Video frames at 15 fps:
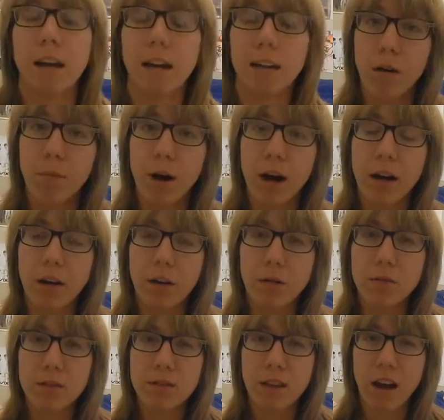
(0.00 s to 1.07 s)
I
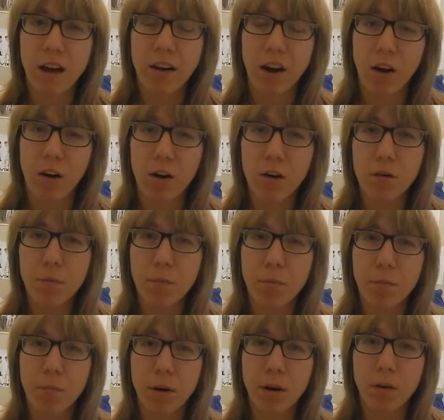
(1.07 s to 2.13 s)
know it's kind of hard,
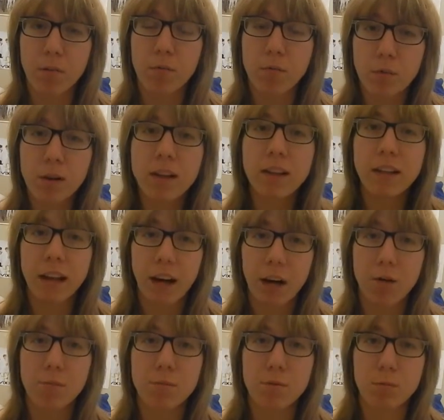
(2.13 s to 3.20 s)
but it really
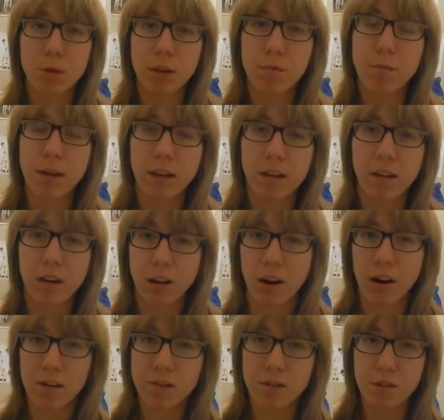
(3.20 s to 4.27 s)
helps when you're making
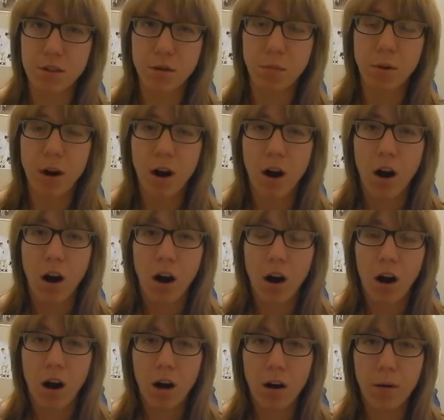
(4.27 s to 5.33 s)
your costume,
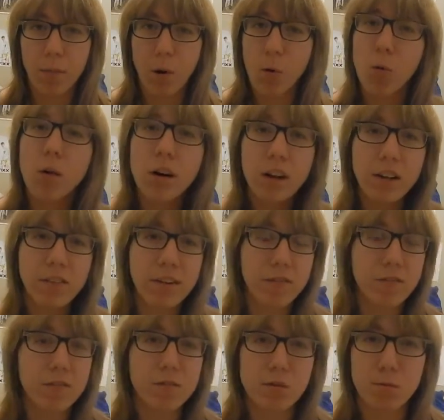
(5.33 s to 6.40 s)
or
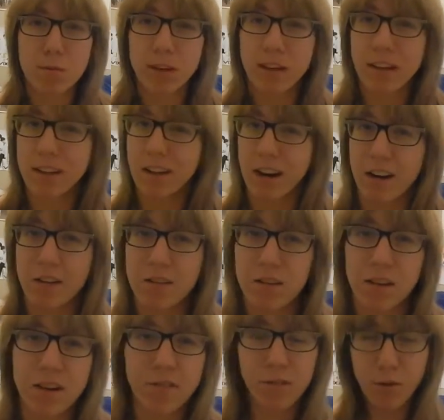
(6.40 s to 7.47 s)
even if you just want to get in character.